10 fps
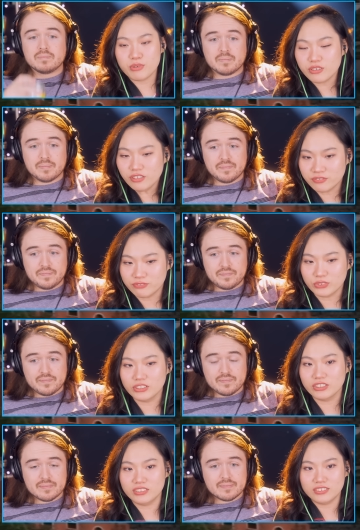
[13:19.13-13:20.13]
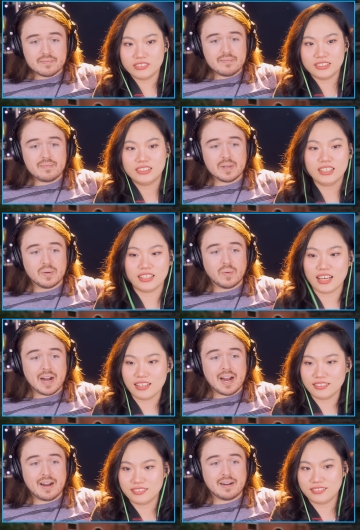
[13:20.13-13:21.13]
Speaker 1: beautiful. Look at
Speaker 2: that.
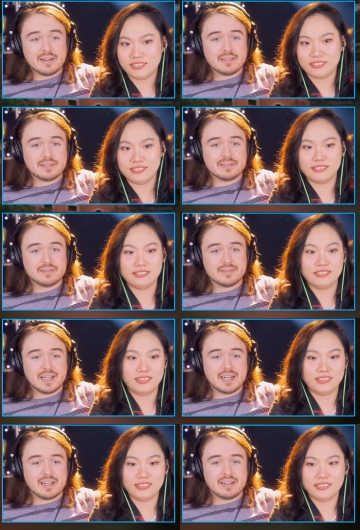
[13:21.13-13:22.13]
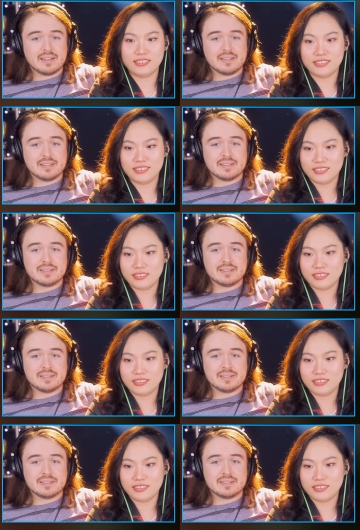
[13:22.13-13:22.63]
Wow. Wow.